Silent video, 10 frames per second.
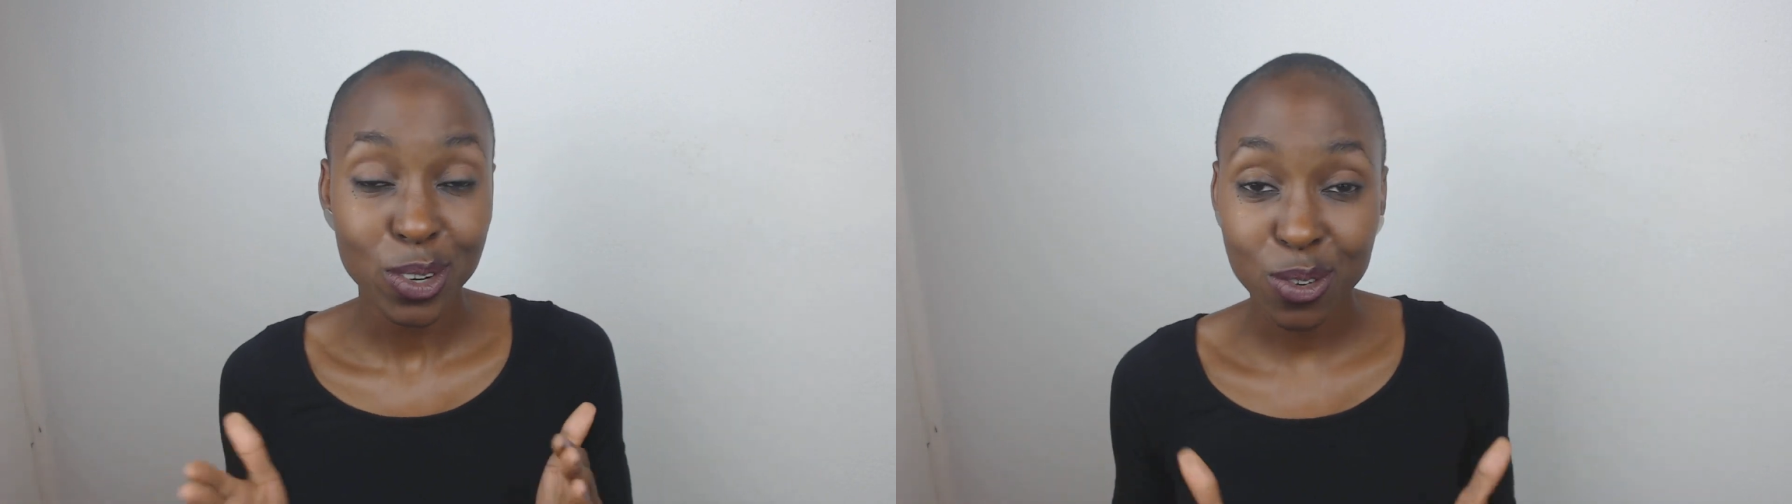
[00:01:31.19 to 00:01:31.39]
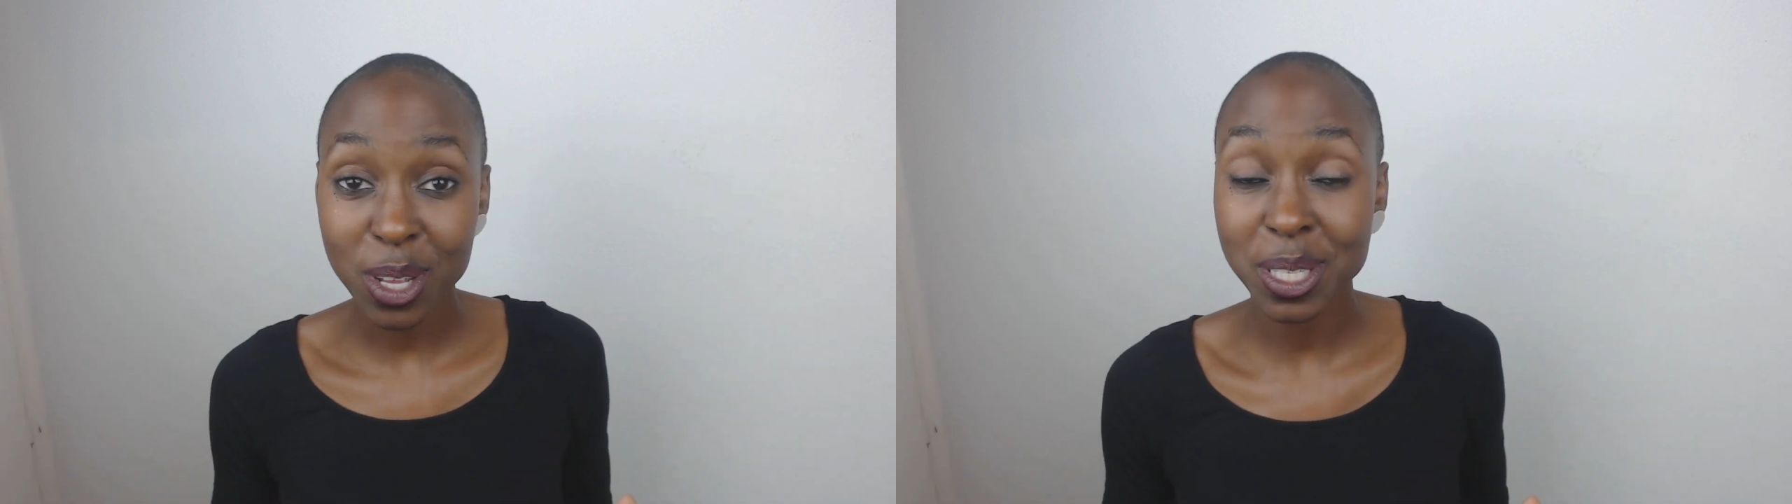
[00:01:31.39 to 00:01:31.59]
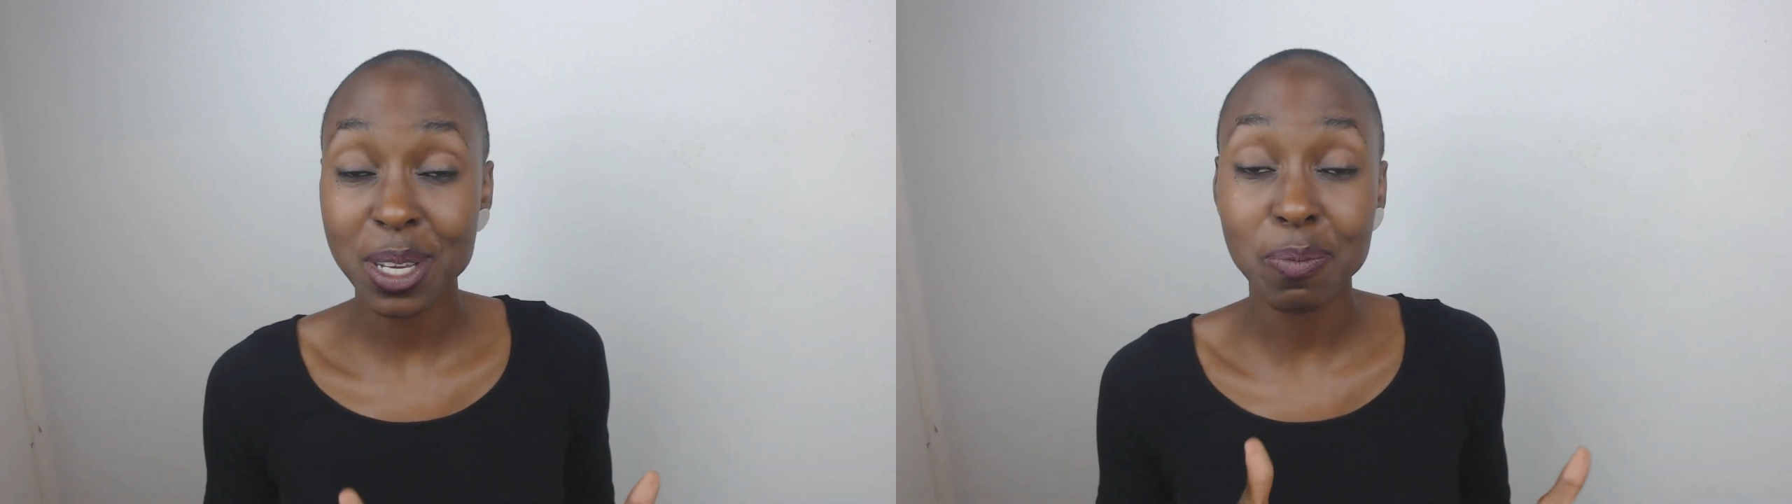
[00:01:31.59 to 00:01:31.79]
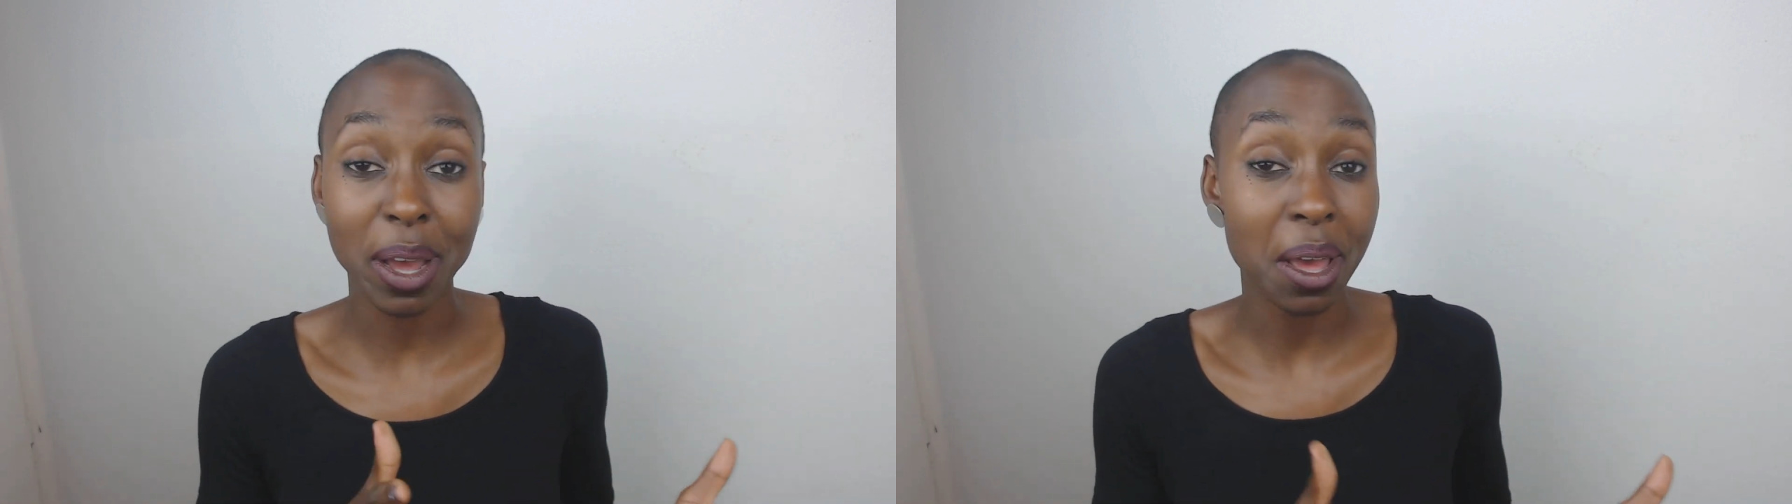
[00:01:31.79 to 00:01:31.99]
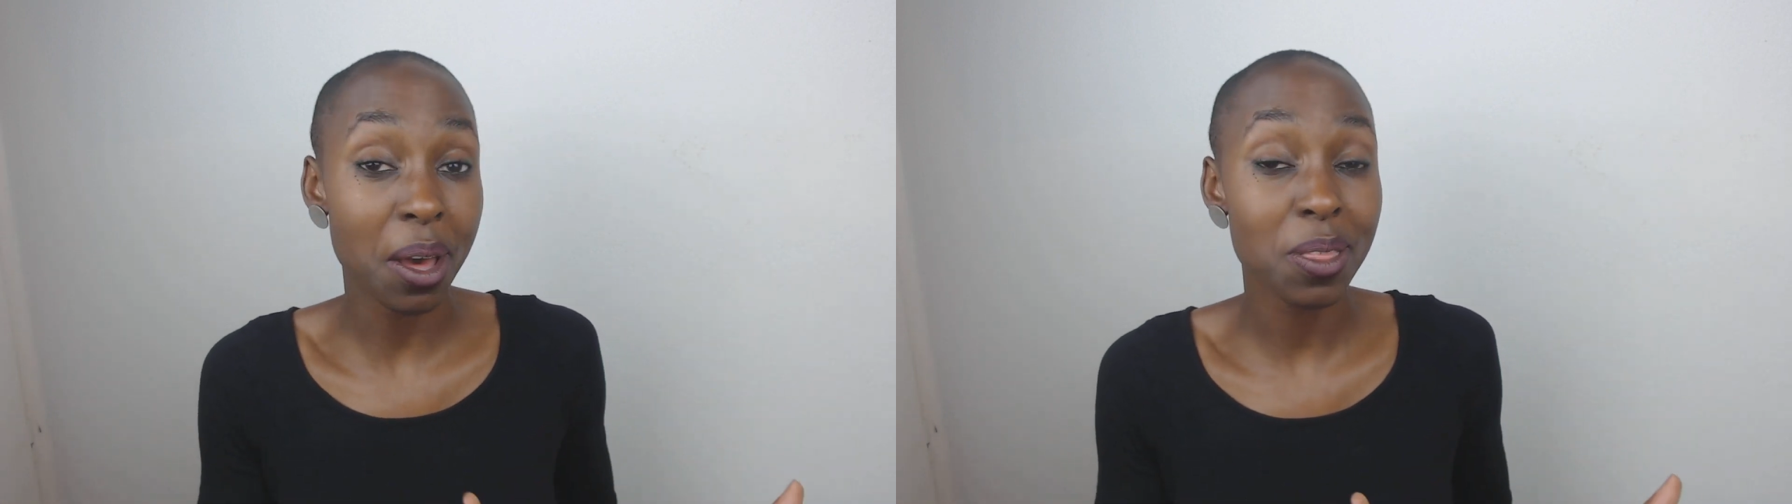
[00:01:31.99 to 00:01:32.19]
trusted
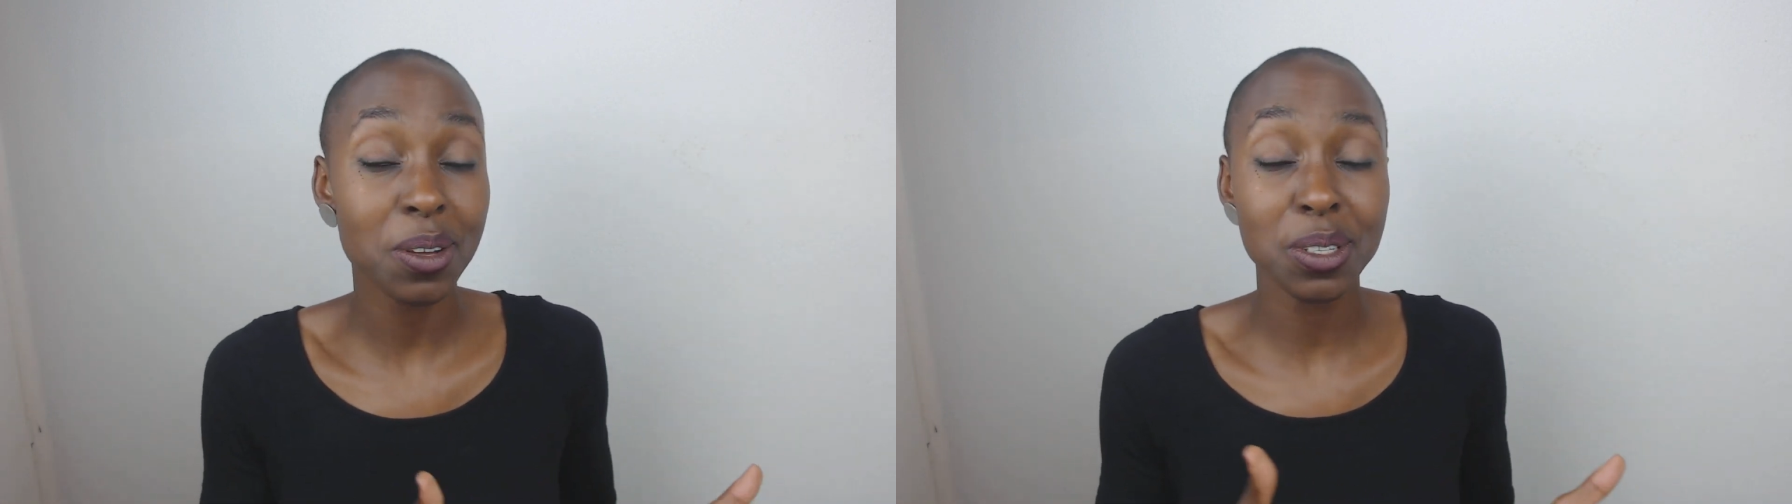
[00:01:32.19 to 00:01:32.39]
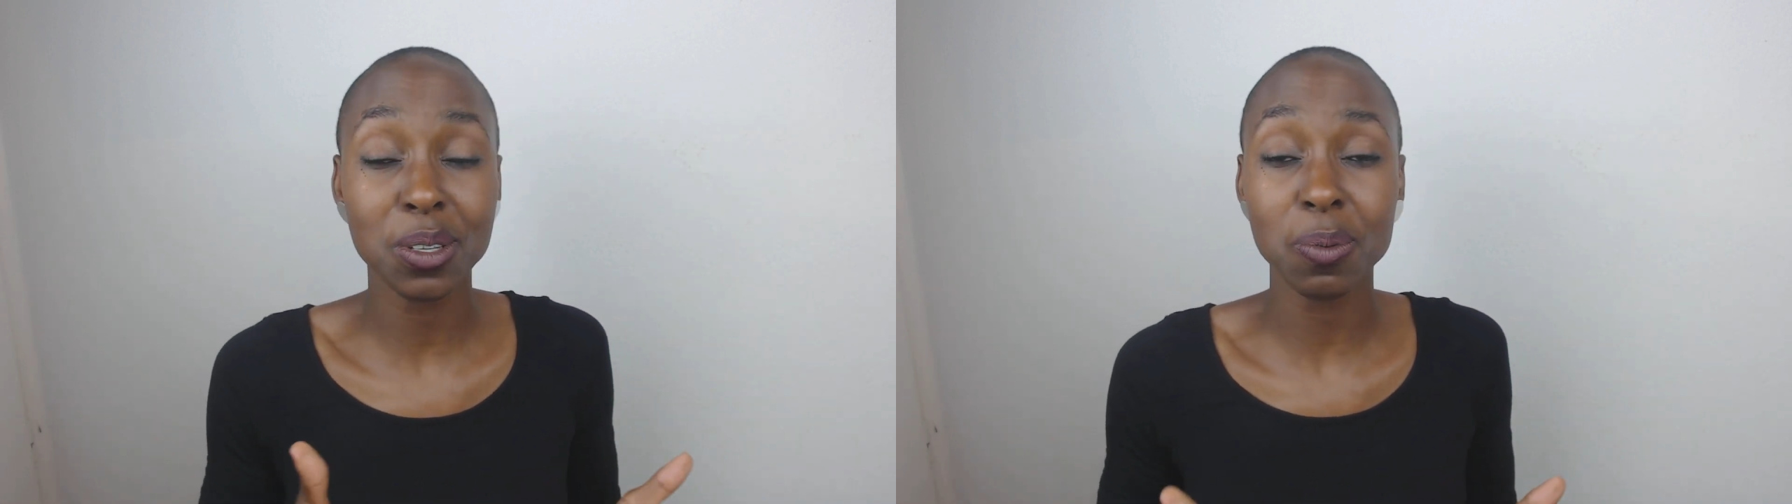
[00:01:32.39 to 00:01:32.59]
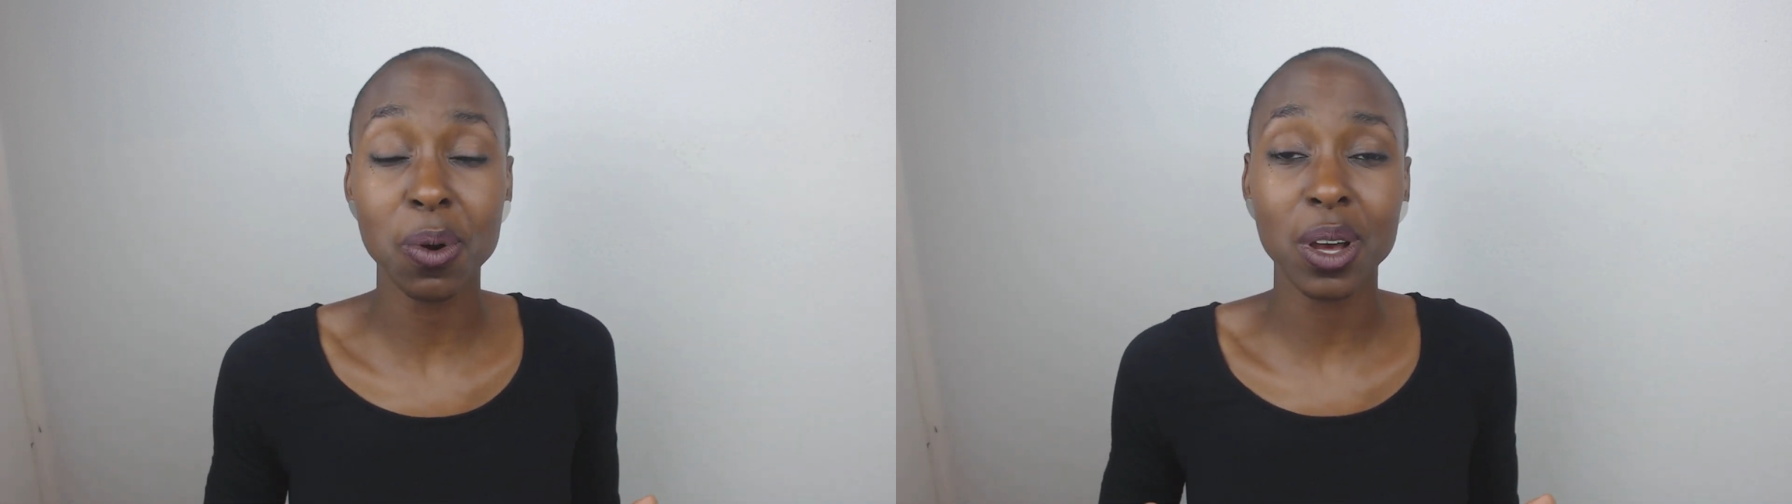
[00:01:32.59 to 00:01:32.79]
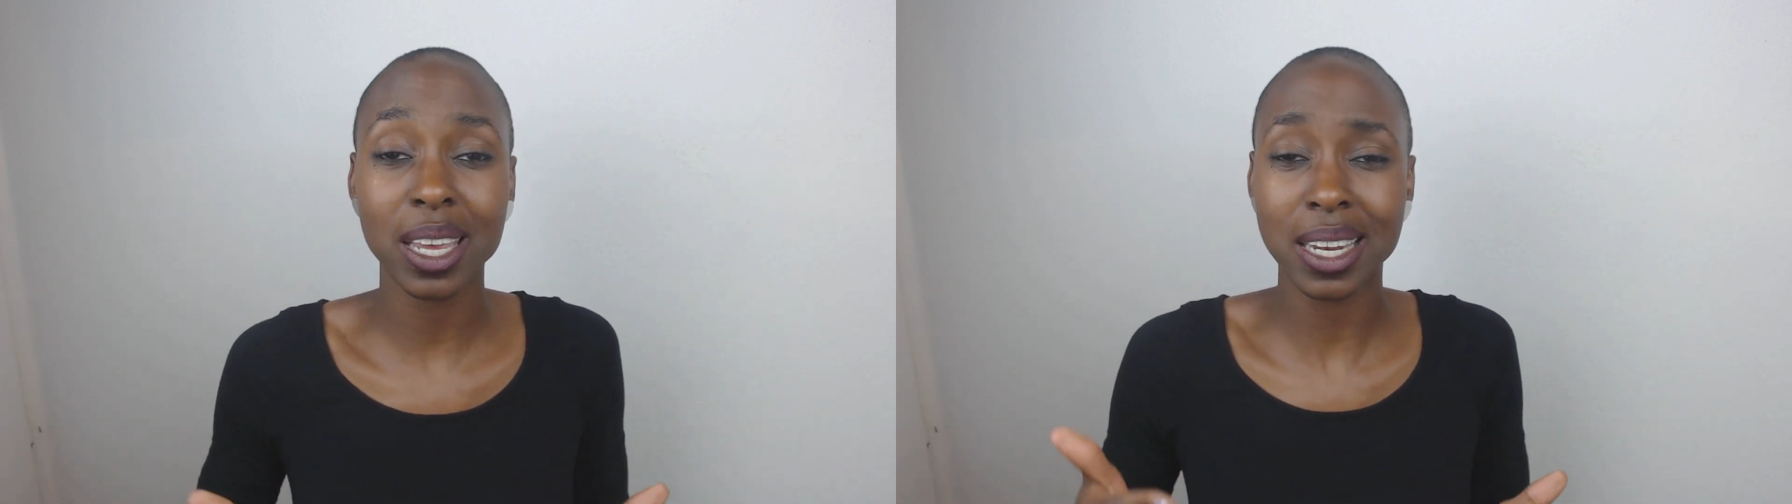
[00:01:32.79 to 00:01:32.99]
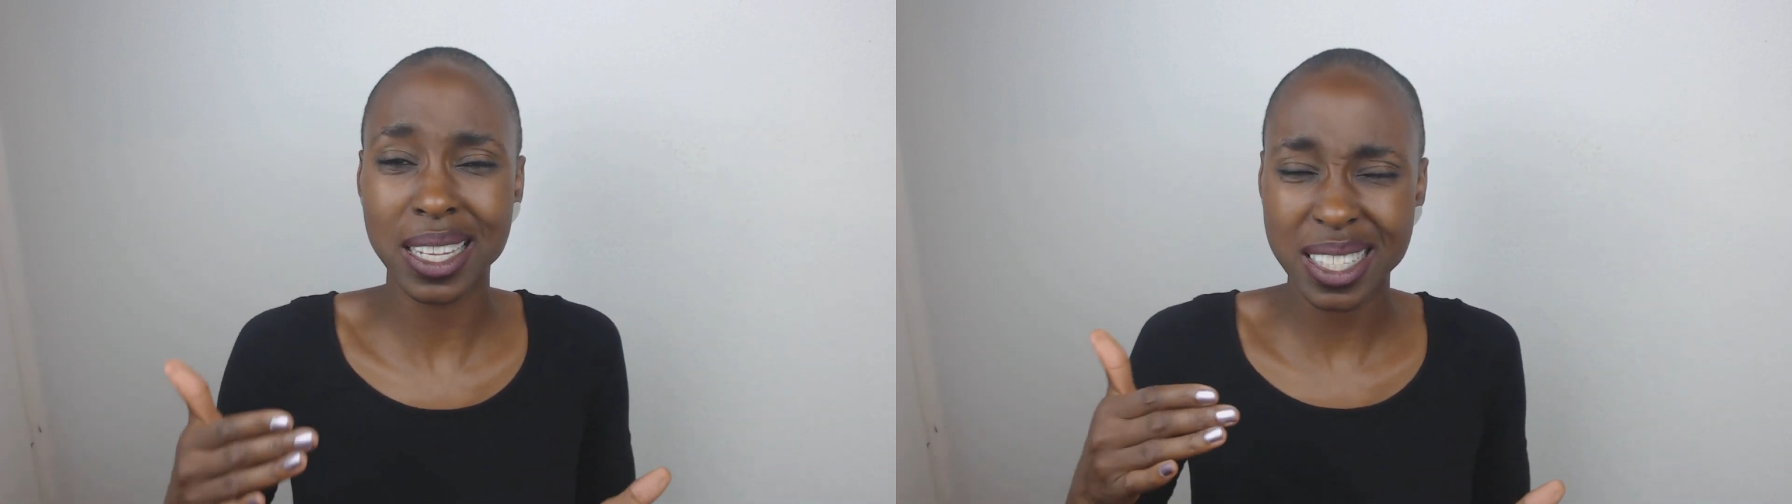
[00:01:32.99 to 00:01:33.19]
by others to walk in